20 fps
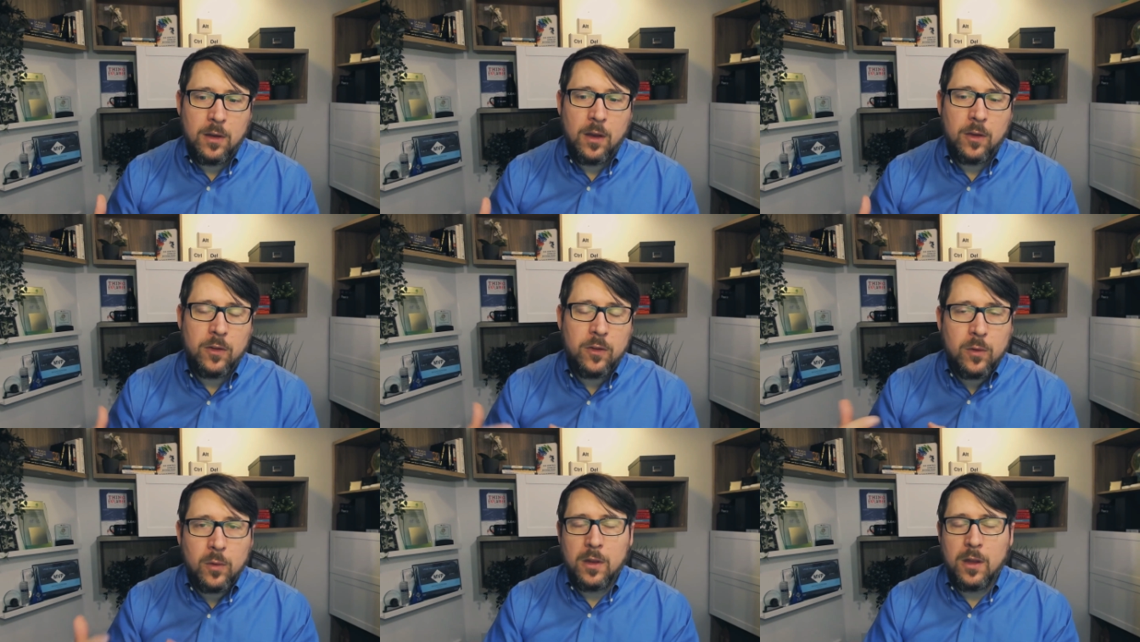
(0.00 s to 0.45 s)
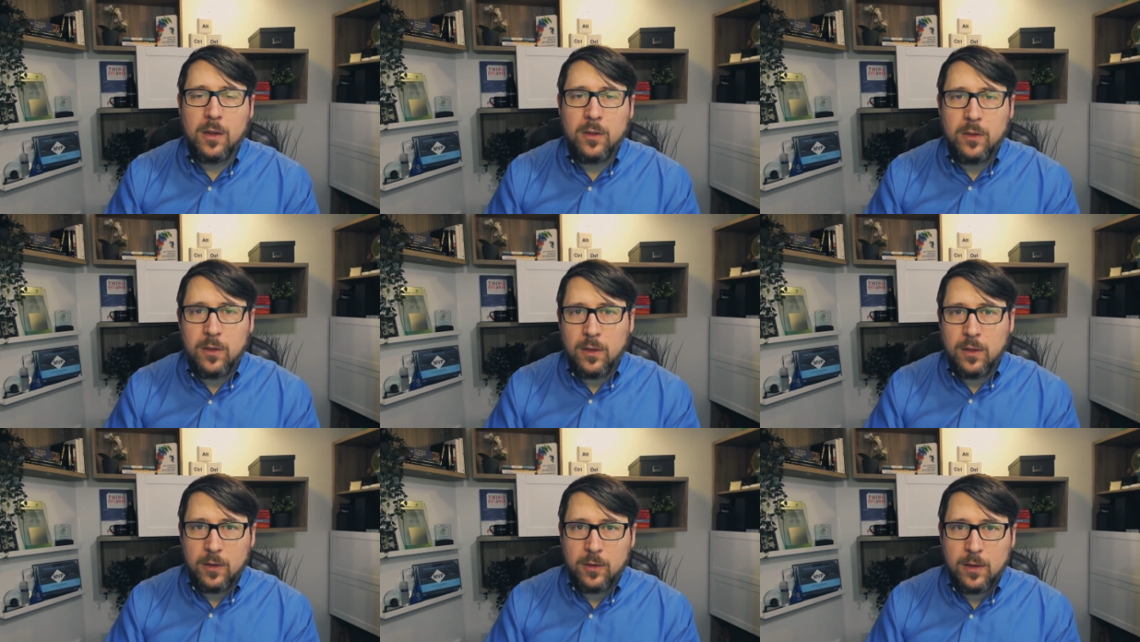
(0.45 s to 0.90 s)
storylines
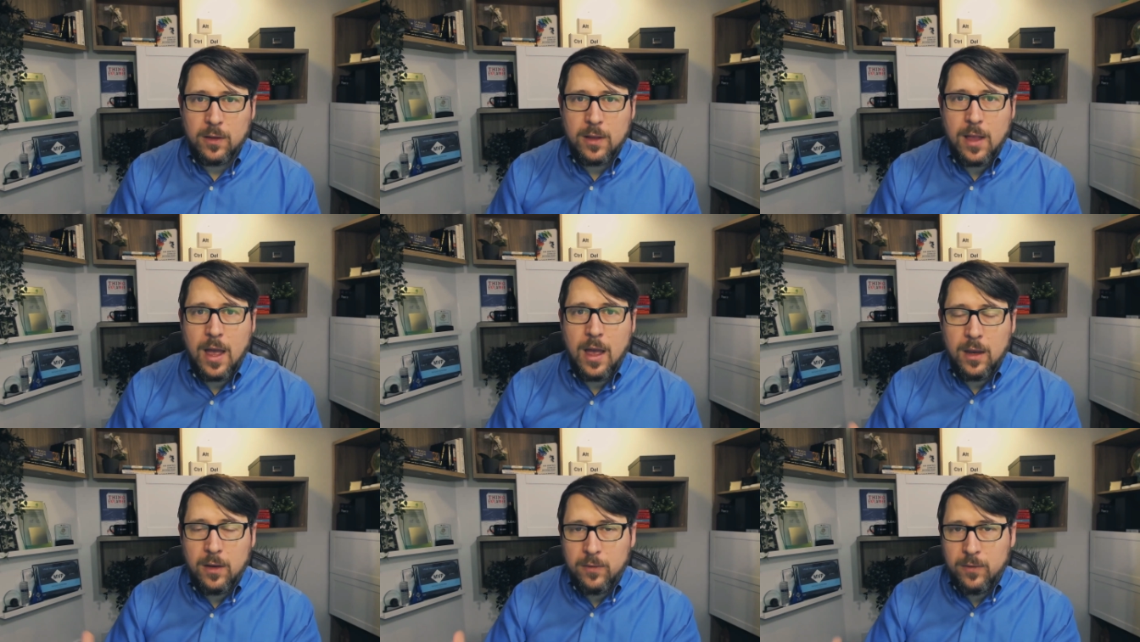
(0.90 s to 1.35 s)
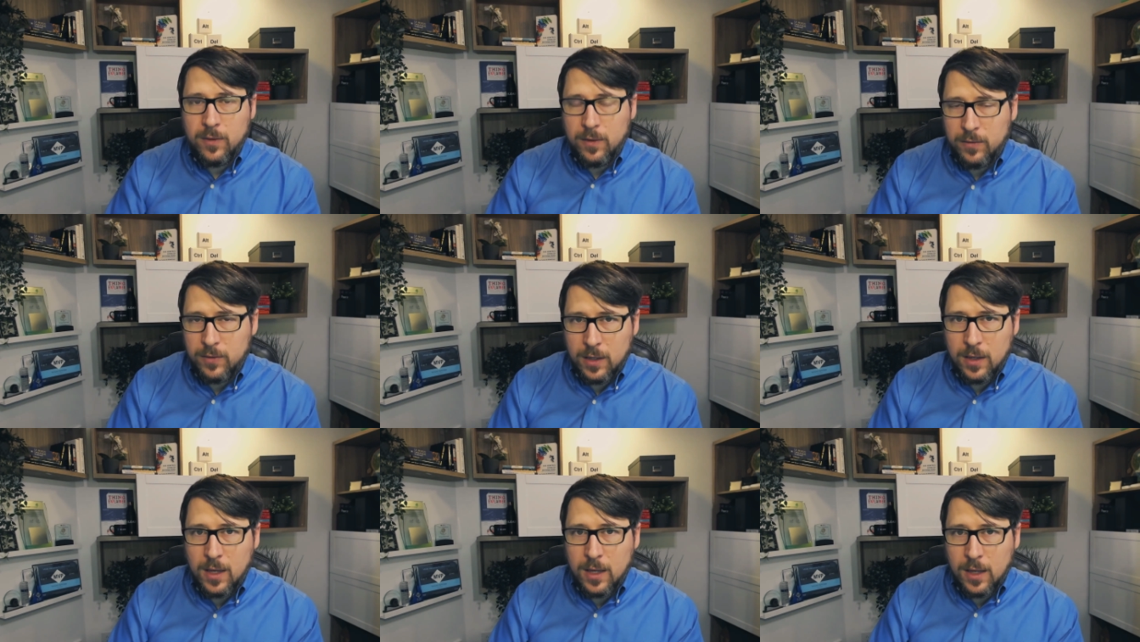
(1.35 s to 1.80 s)
and things like that in
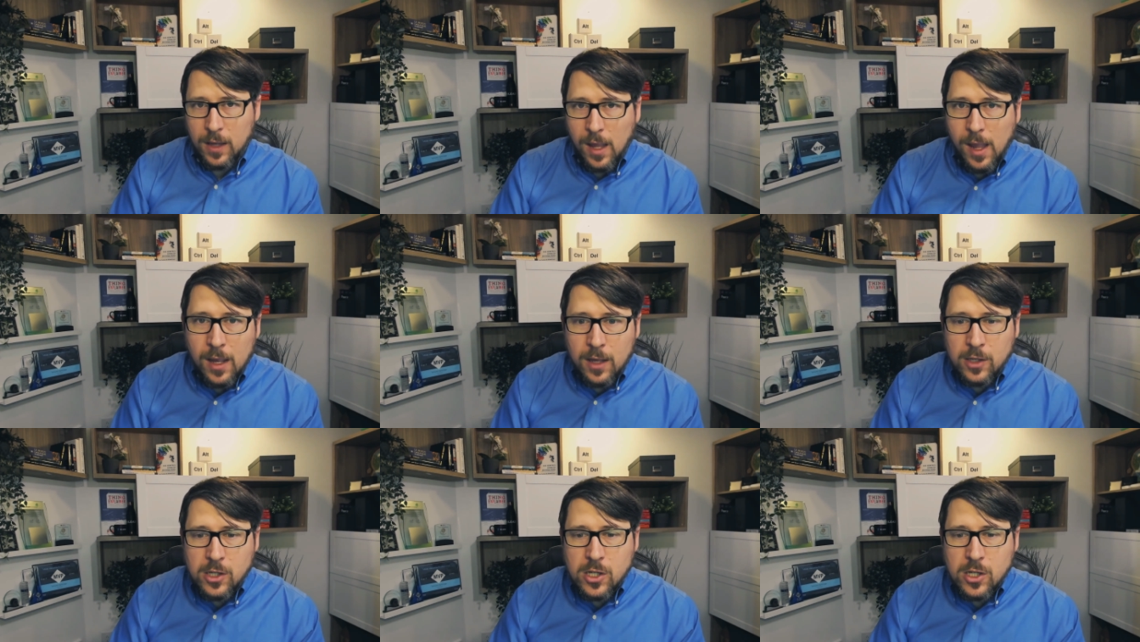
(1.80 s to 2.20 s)
Viva Engage.